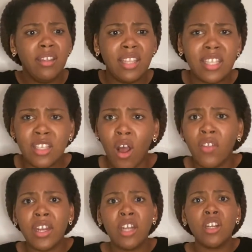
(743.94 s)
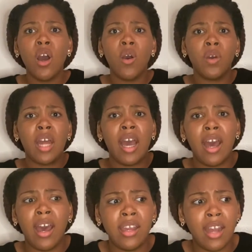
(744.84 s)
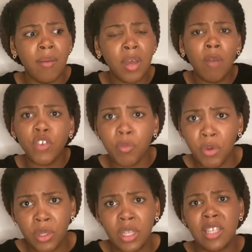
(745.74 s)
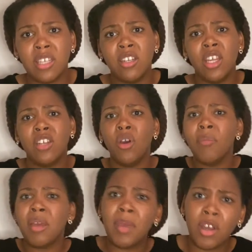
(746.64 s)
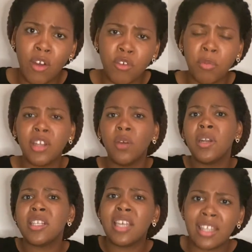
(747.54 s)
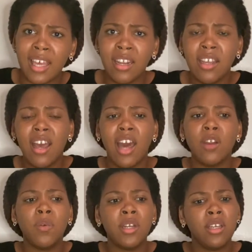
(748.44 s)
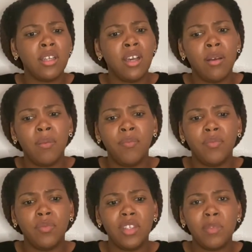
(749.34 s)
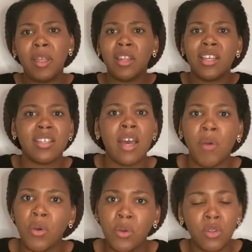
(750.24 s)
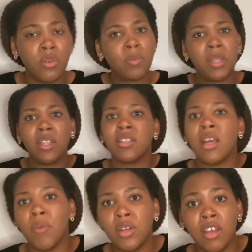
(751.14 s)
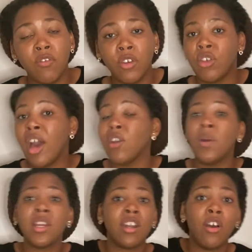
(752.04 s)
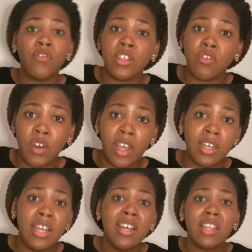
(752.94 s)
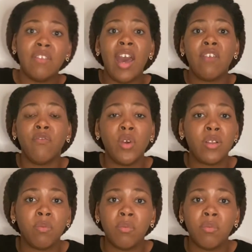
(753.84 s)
this is all that I know, and I'm comfortable in this, and don't make me uncomfortable. I don't want to take that. I don't want to spend less time on Hulu or spend less time on Netflix. I don't want to cut off this friend that I've had for